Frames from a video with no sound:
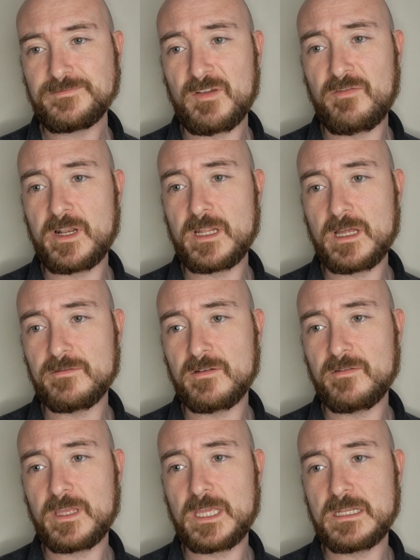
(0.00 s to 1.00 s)
Funny enough, I
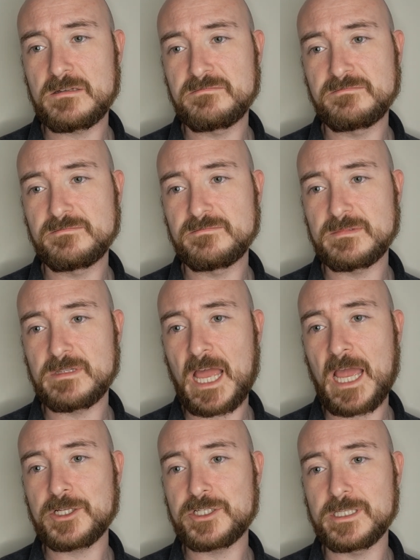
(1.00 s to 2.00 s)
think he'd
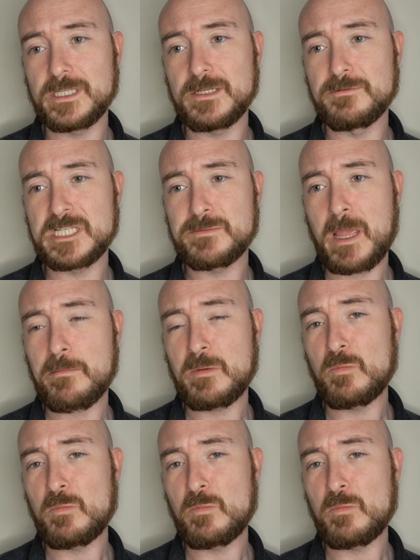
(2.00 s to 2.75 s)
actually respect me